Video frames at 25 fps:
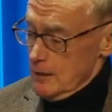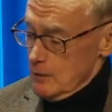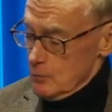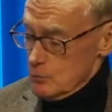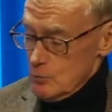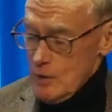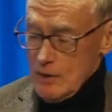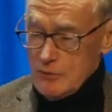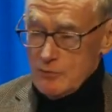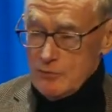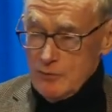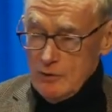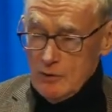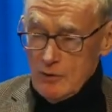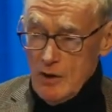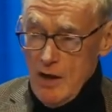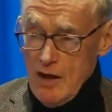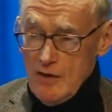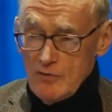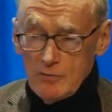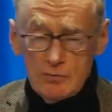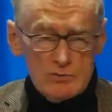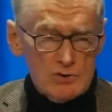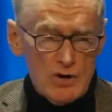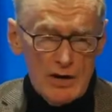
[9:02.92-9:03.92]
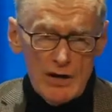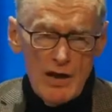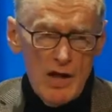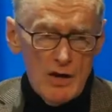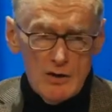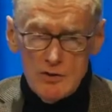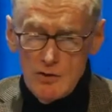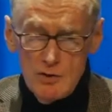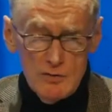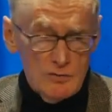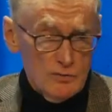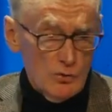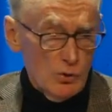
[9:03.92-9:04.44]
Run for Your Life, which I know
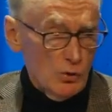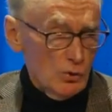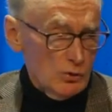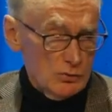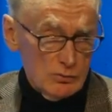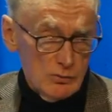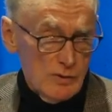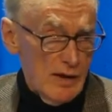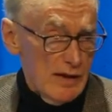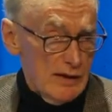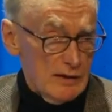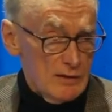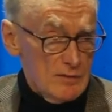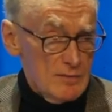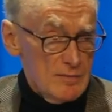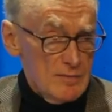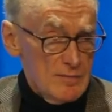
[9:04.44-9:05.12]
you've all read,